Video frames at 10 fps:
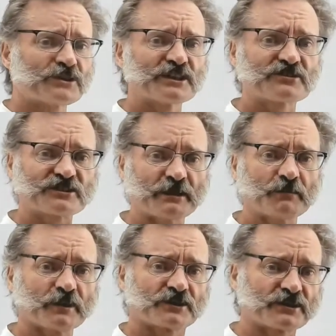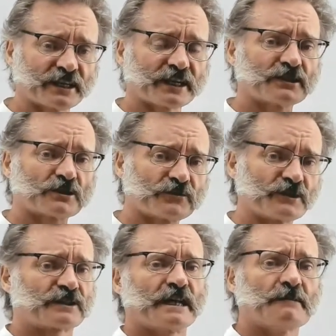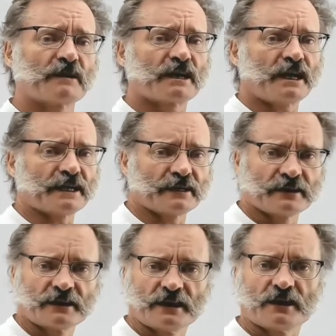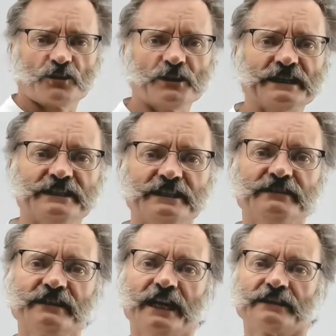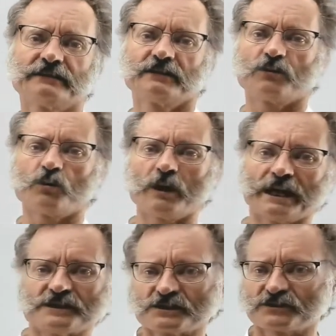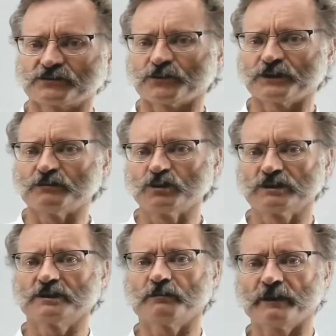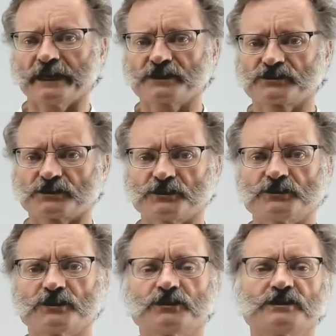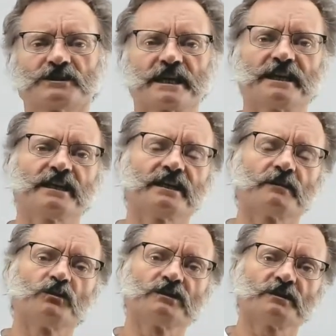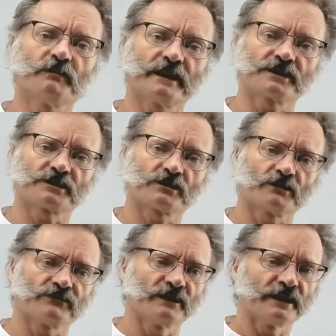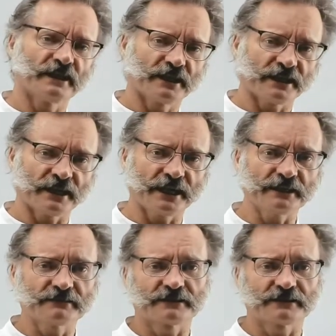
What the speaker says: simpler circuits of the same kind. We did that once for the multiplexer, designing a multiplexer of 8